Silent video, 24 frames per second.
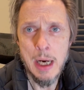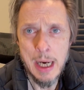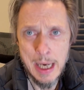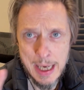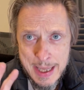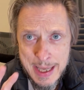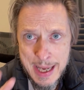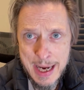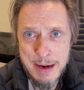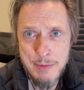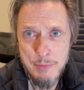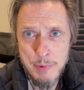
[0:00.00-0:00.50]

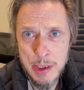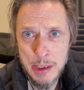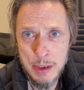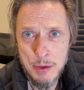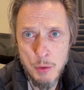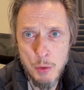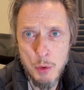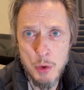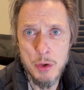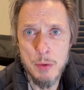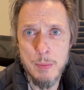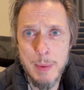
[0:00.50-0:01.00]
And then we can
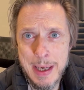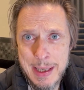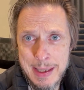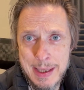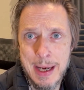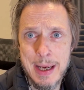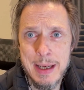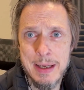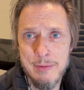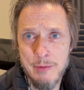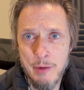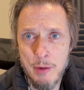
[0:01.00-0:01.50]
automate
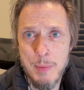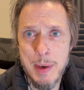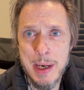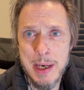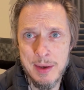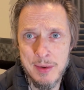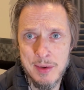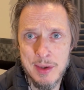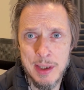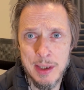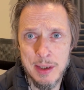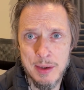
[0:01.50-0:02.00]
that if it
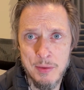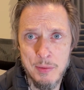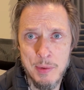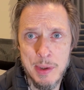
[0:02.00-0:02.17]
makes sense.